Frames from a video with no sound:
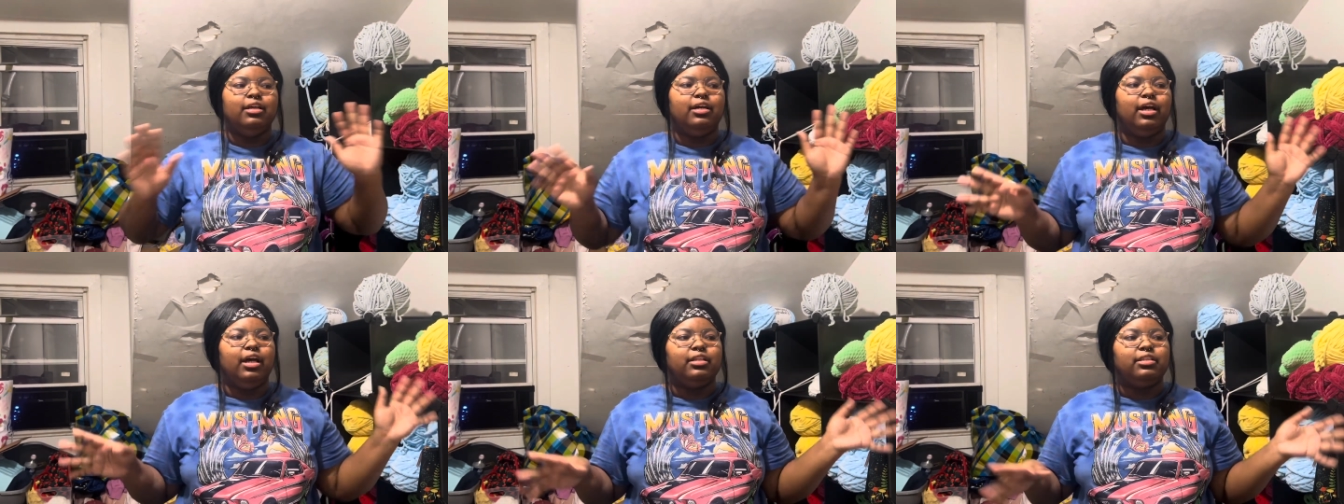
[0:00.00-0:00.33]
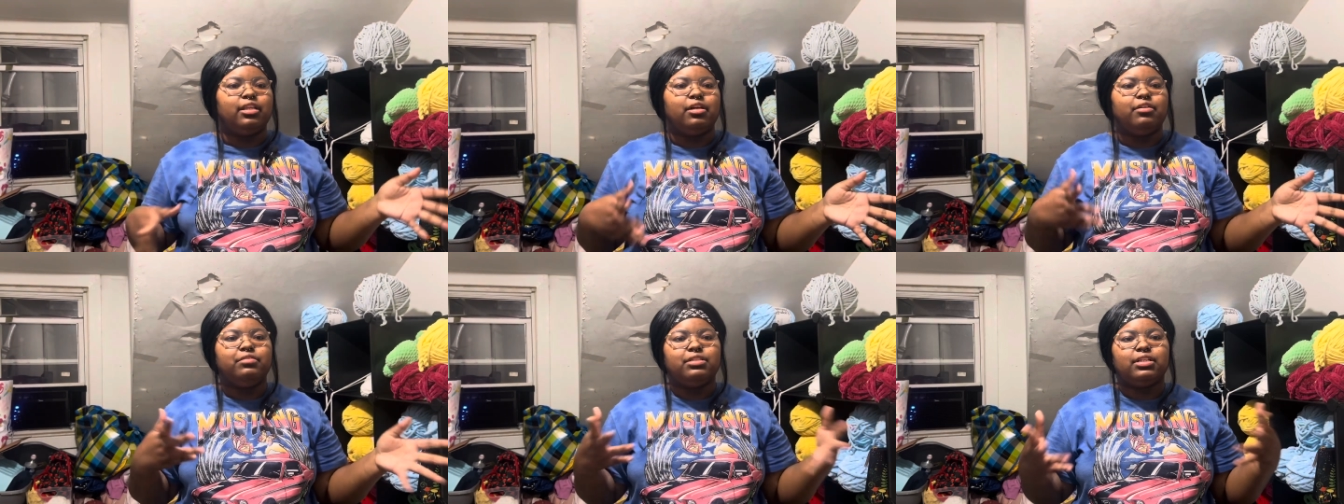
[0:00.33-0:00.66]

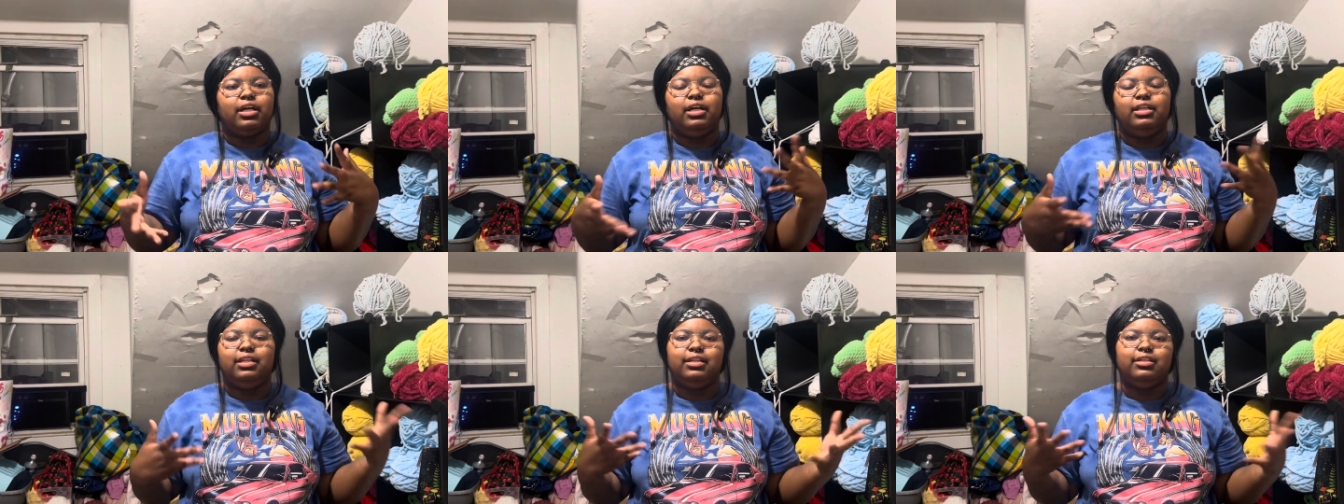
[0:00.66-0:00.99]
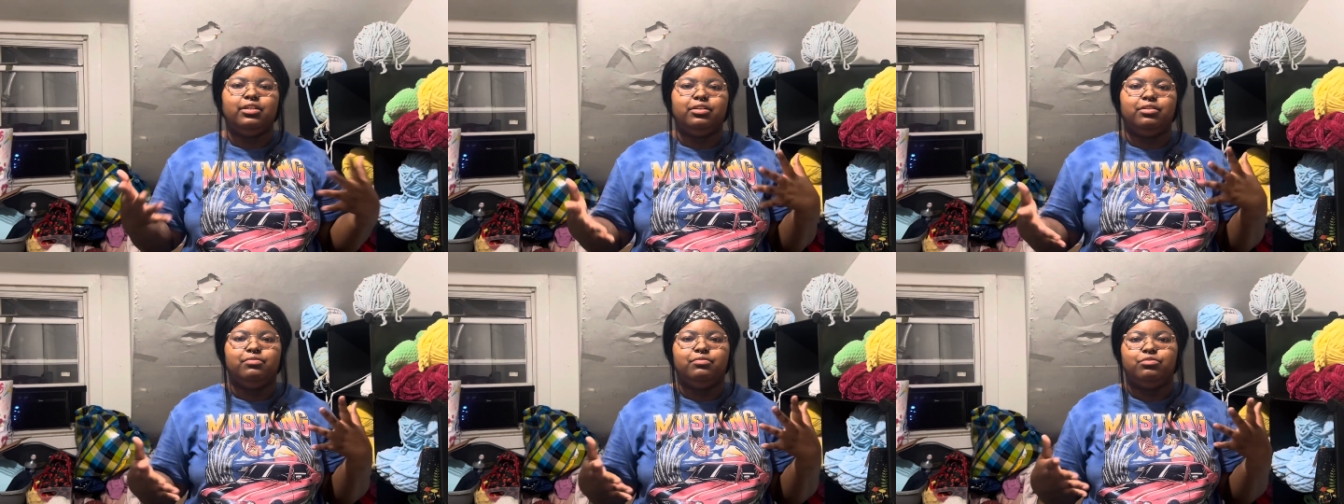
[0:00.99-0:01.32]

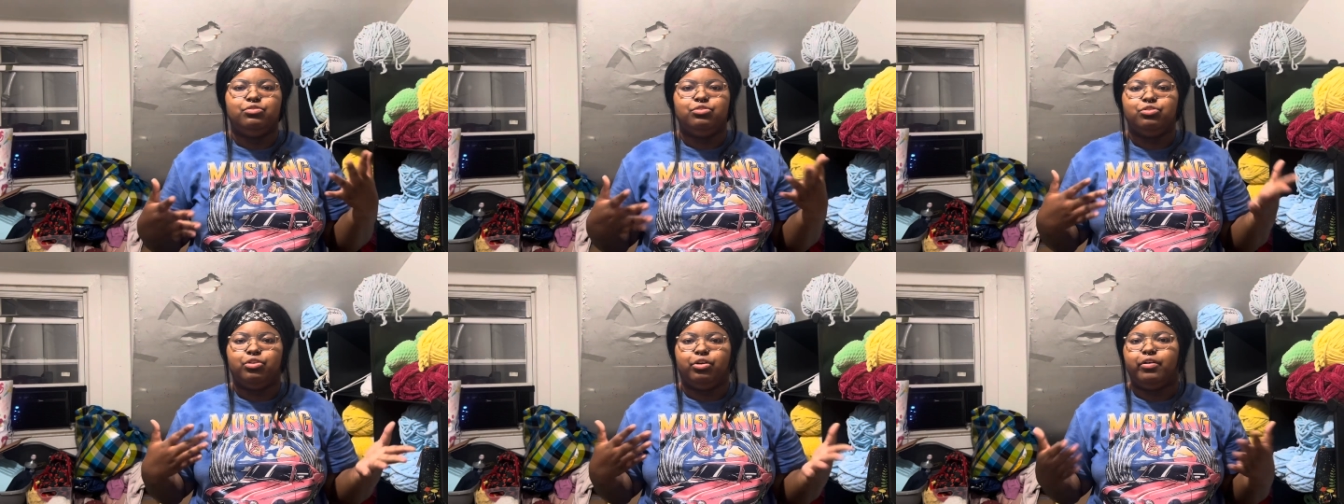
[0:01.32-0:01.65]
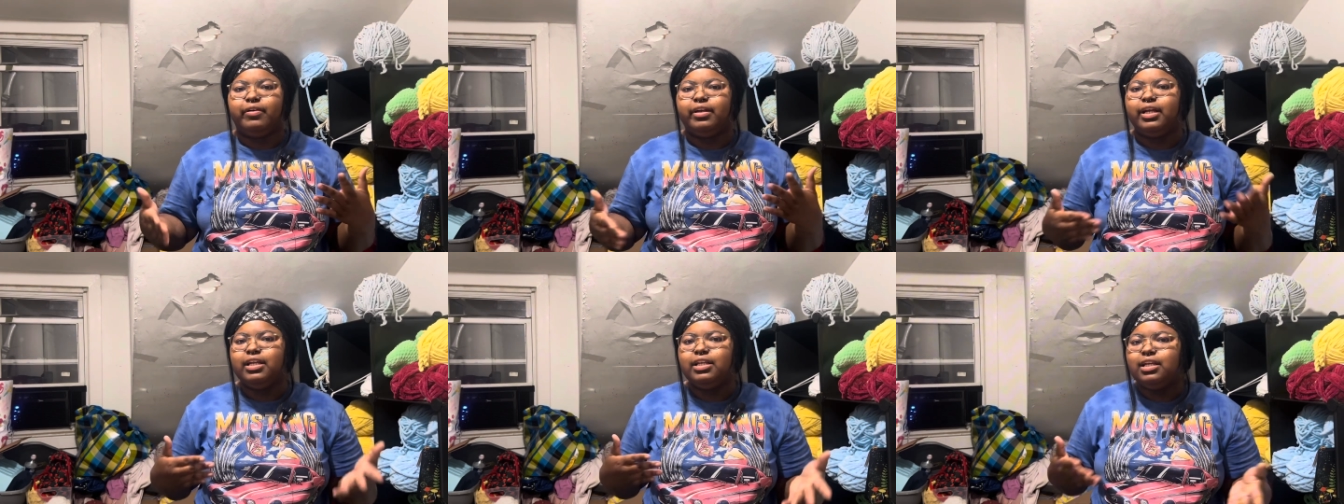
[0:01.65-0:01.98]
a
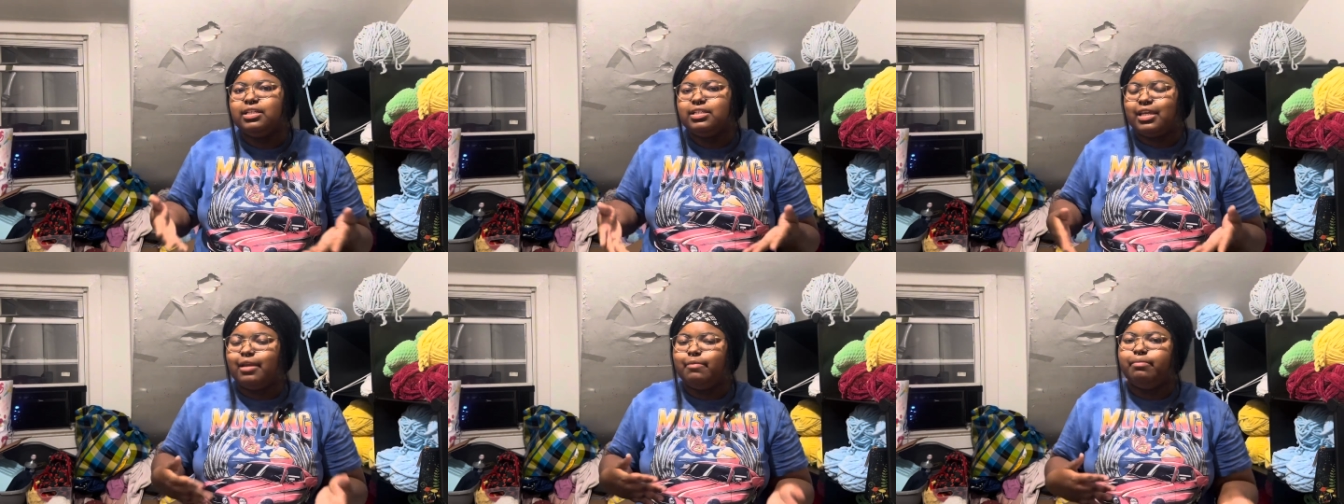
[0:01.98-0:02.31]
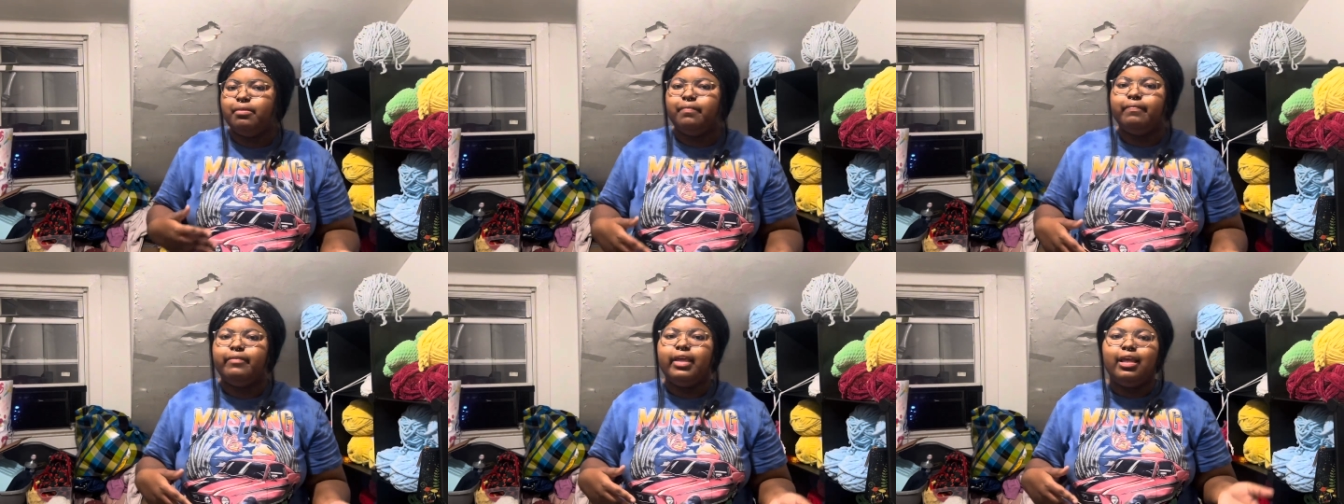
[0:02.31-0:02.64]
jury type
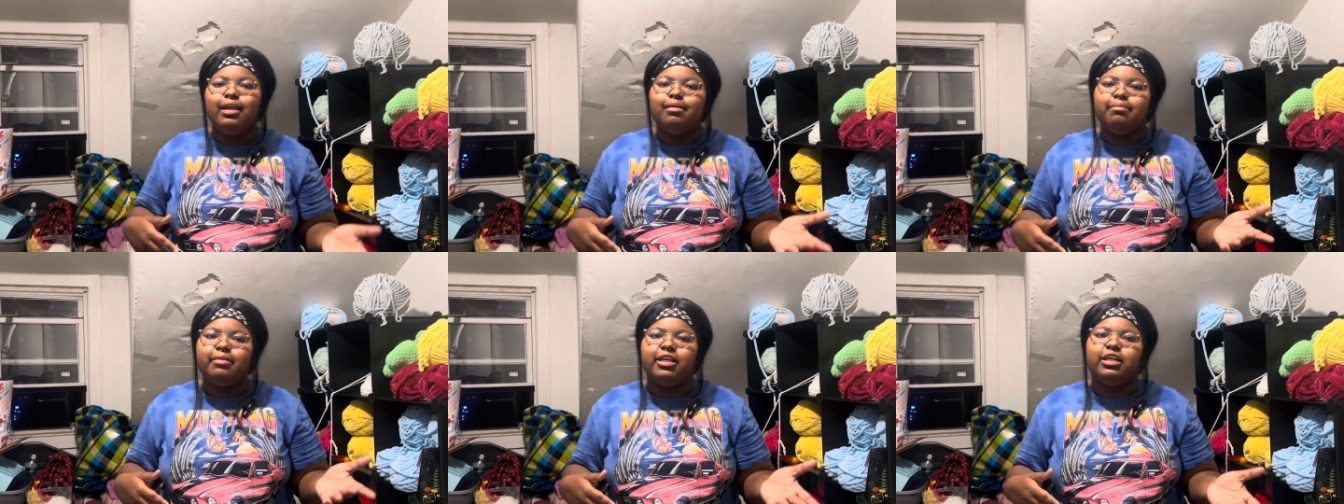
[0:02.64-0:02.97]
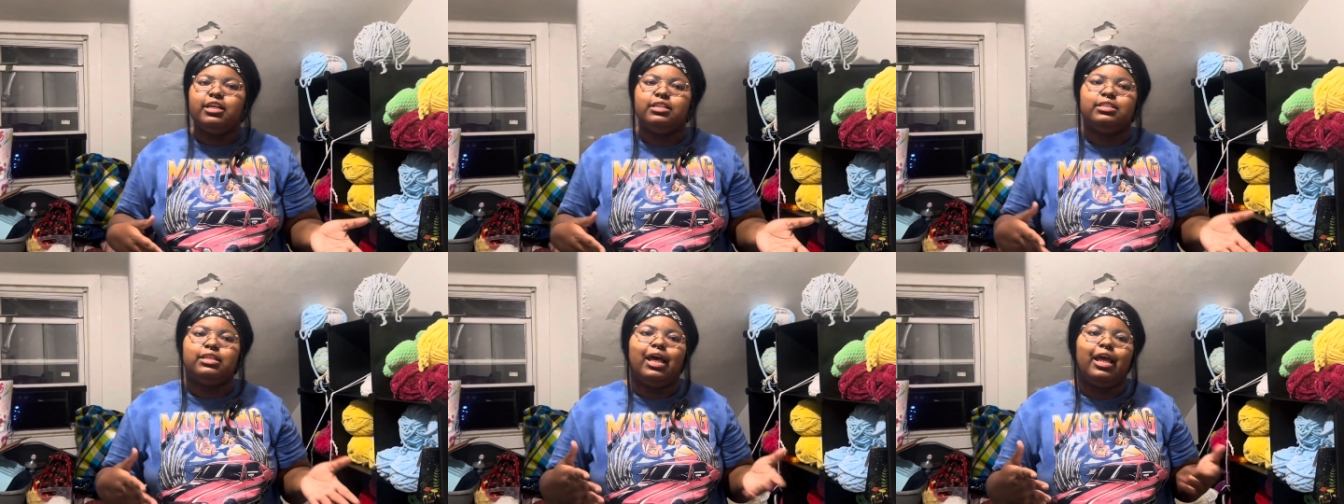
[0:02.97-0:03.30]
of thing
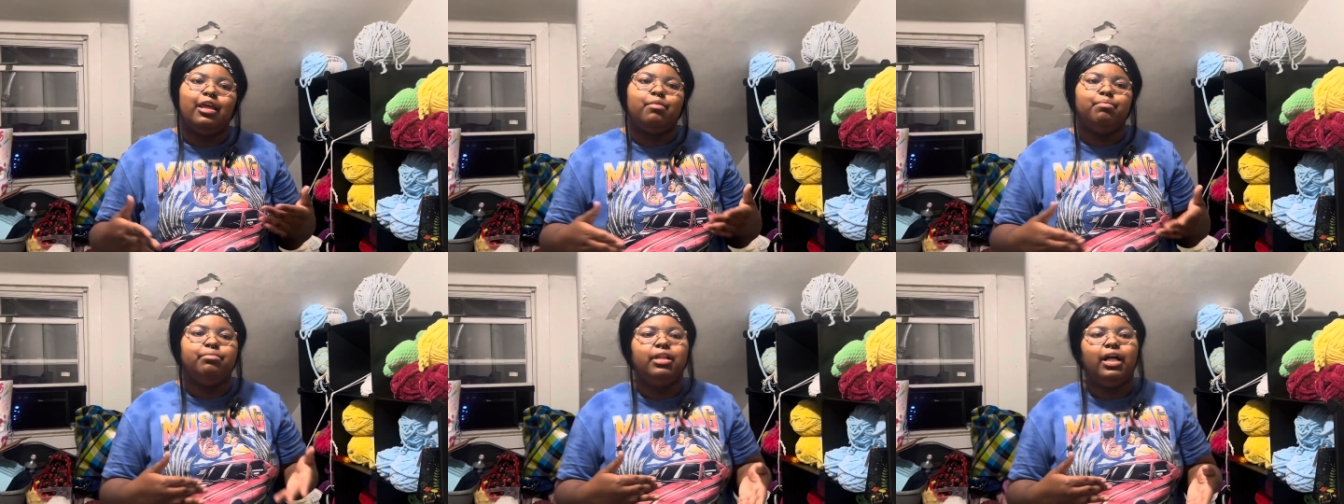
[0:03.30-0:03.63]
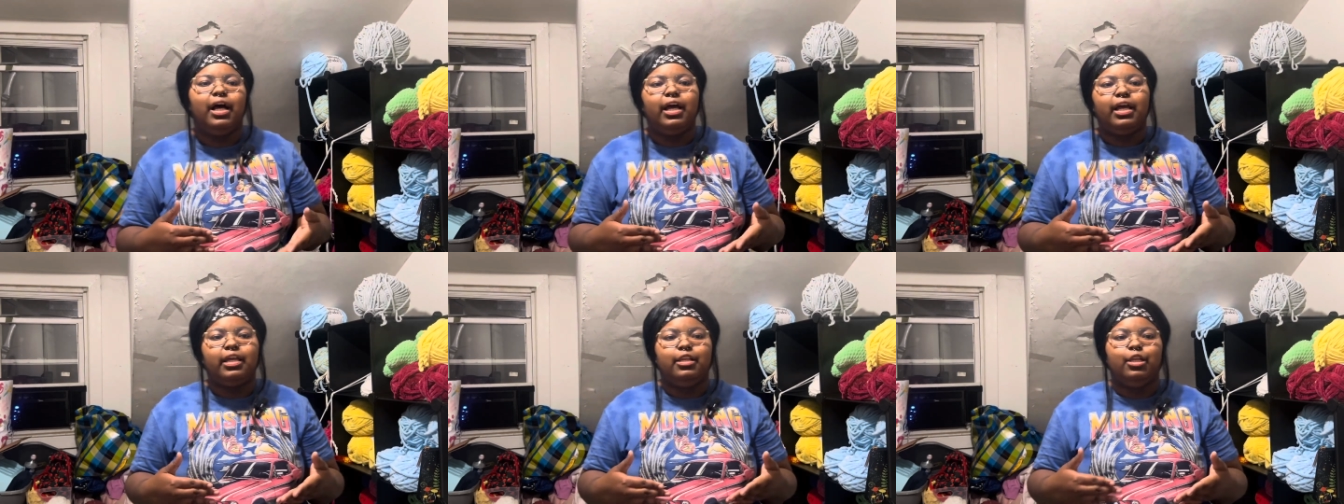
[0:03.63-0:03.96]
because I
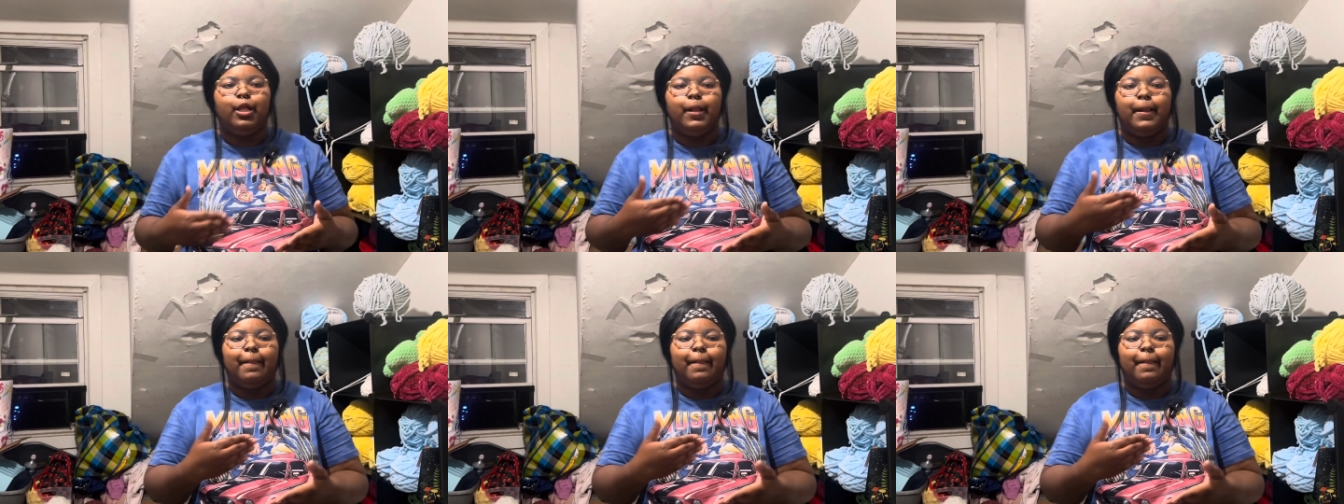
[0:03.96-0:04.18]
applied